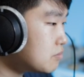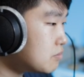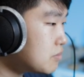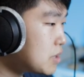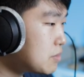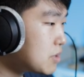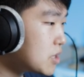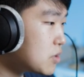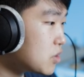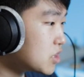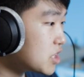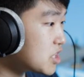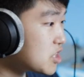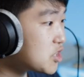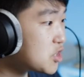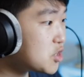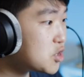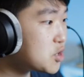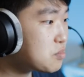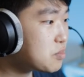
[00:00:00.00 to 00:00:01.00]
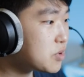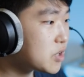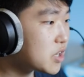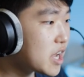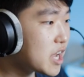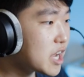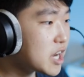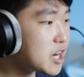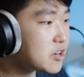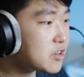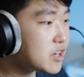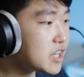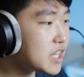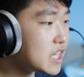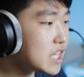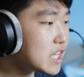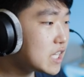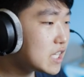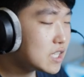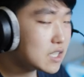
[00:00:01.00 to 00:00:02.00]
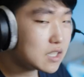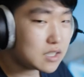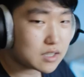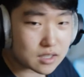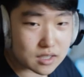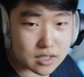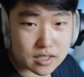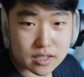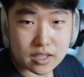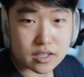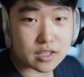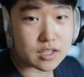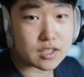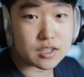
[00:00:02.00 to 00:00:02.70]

Maybe I want it super airy. You